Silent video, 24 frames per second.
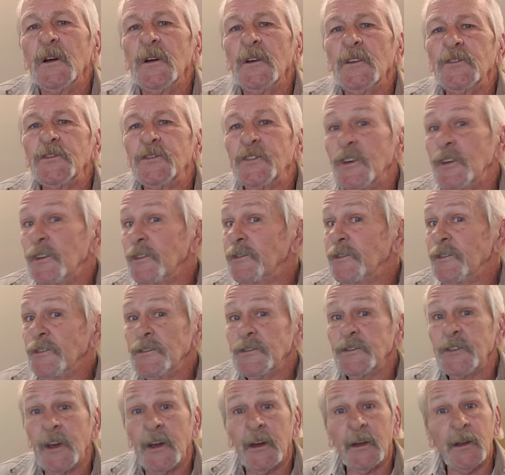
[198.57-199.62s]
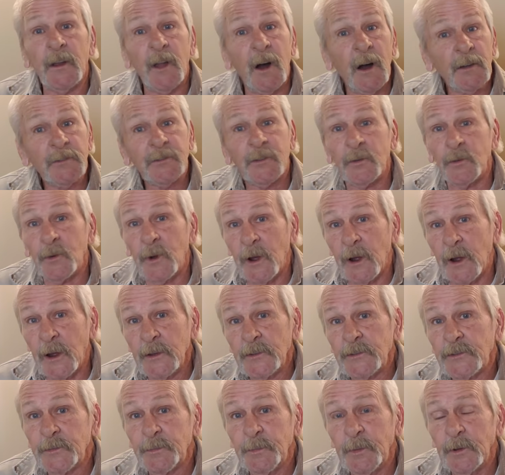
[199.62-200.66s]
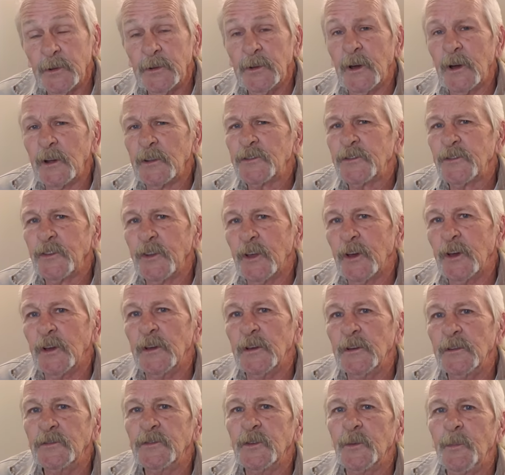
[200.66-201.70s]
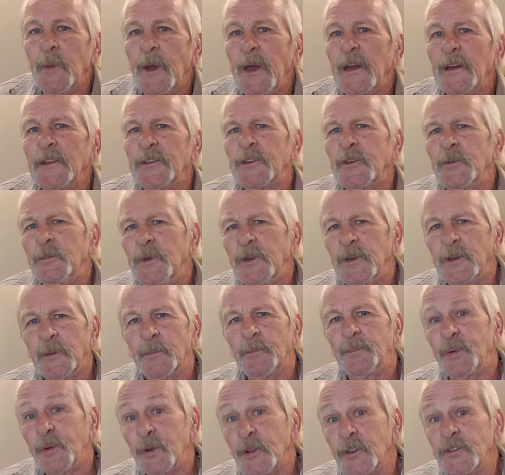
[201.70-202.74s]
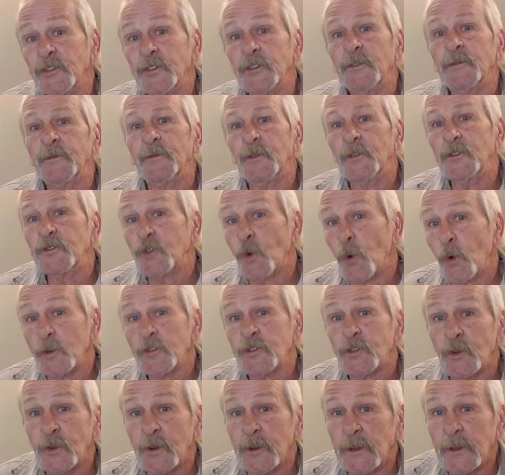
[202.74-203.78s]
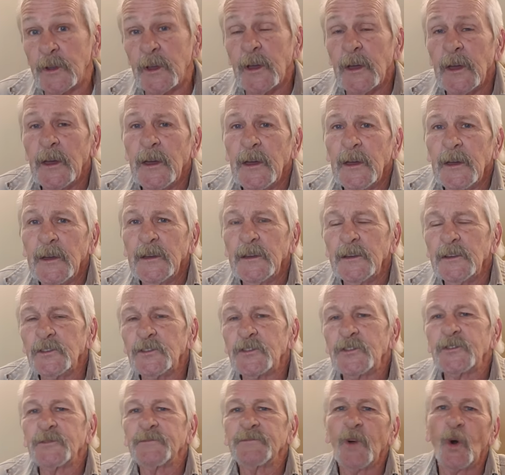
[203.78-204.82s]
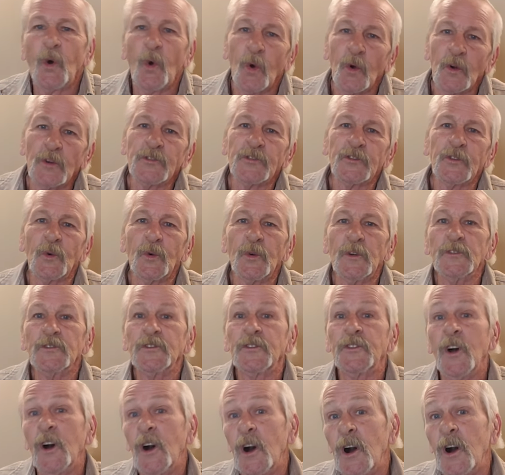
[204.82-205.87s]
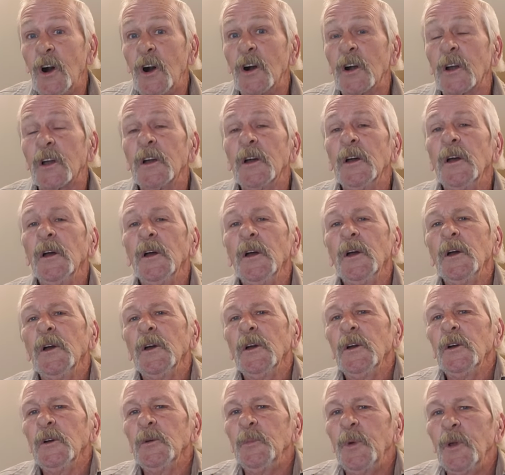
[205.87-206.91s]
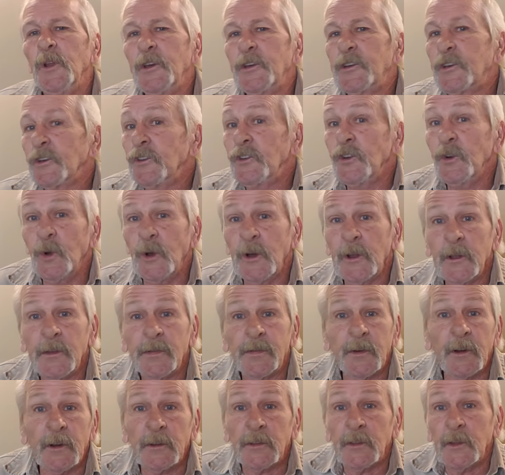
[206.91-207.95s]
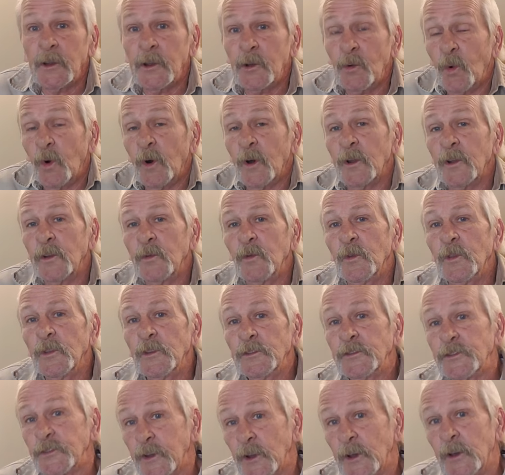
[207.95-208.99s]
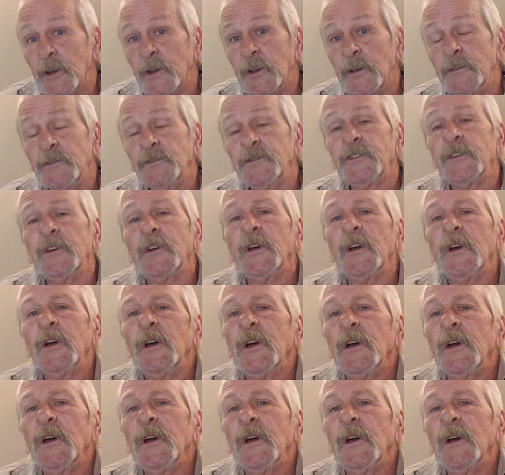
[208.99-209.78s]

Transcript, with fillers: Citizens had lots of rights, but not slaves. A man could be imprisoned for torturing his horse or his dog, but he could do anything that he wanted with his slaves.